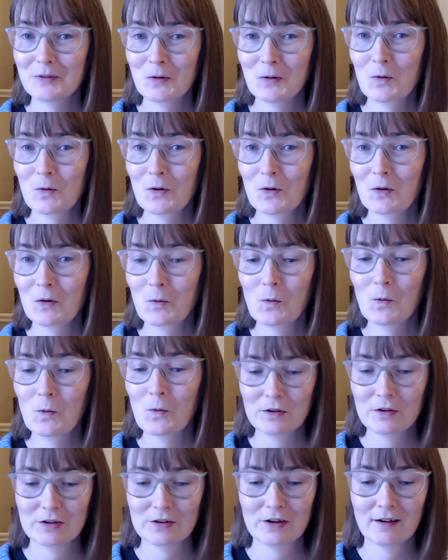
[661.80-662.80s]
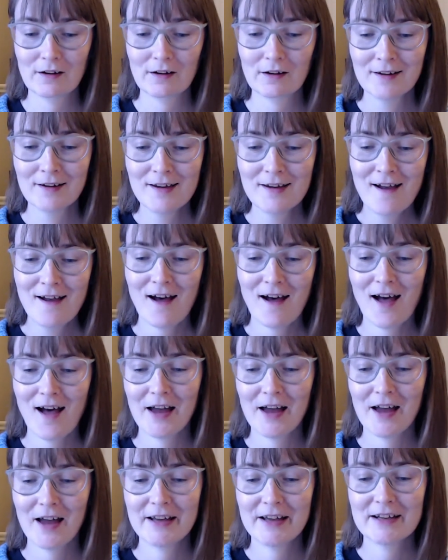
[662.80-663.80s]
or older,
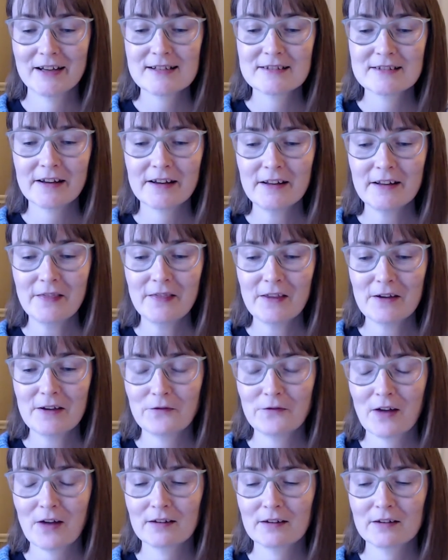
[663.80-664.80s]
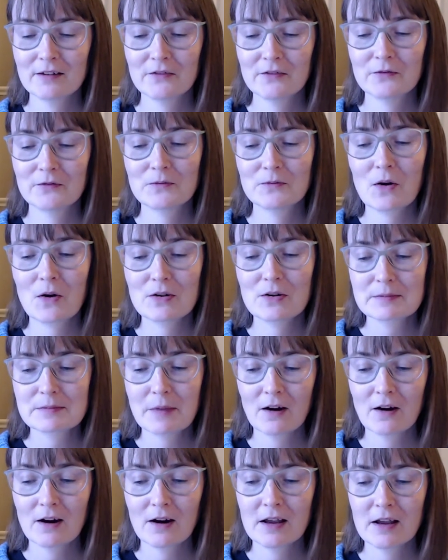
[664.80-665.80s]
and it studied the effects of
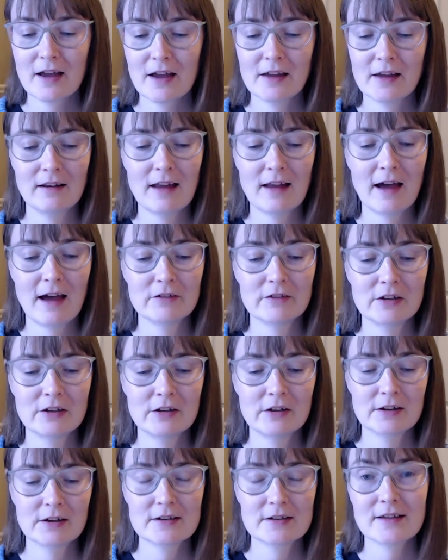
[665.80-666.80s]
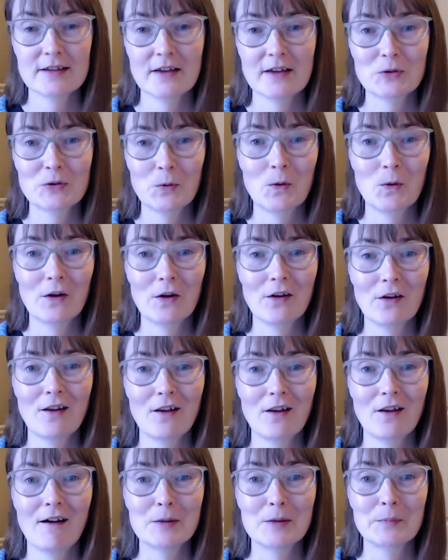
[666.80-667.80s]
rosemary and lavender essential oil
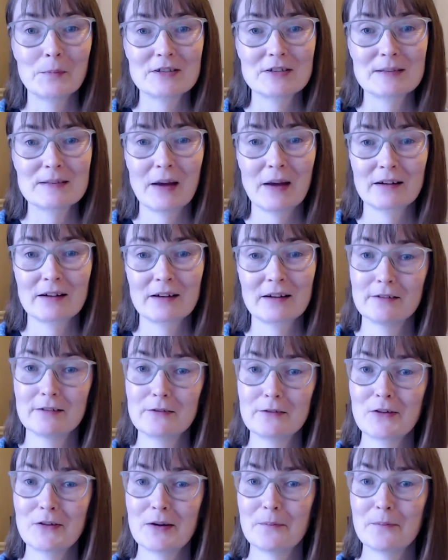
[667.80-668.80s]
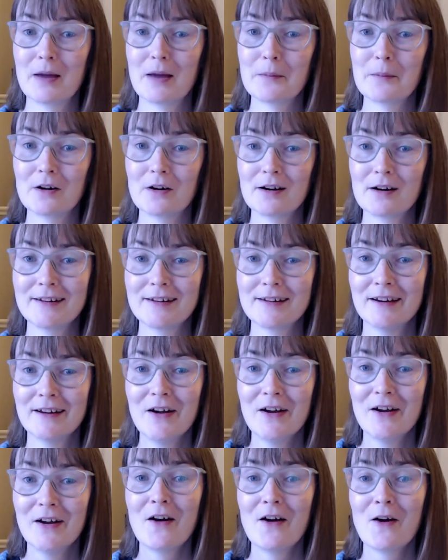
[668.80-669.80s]
on prospective memory.
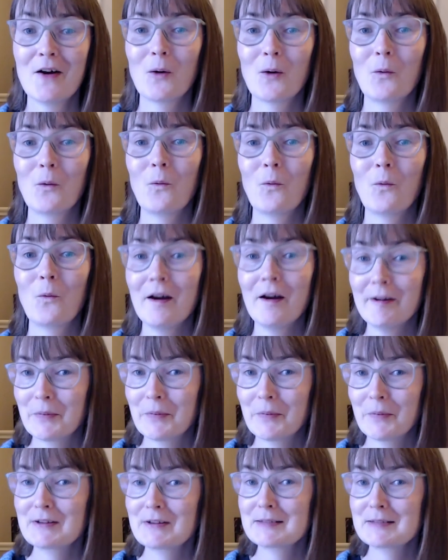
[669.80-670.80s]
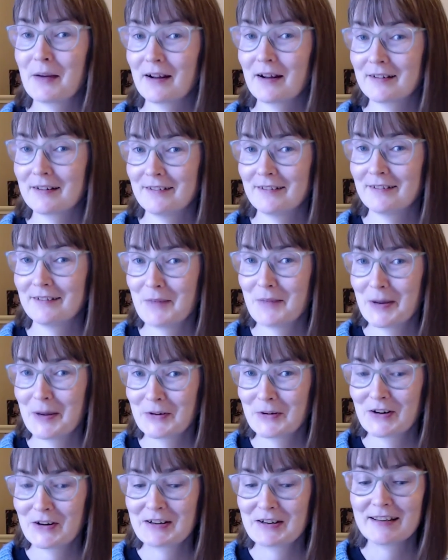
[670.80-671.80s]
What prospective
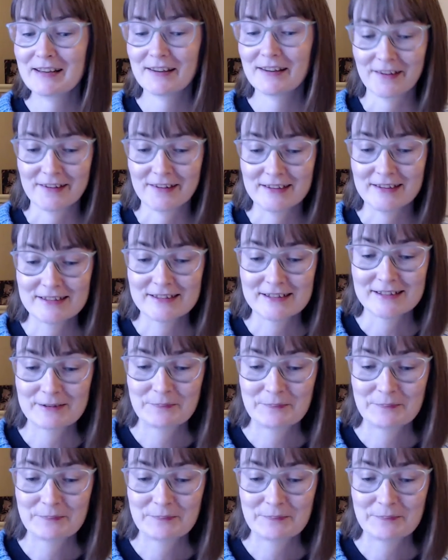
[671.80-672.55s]
memory is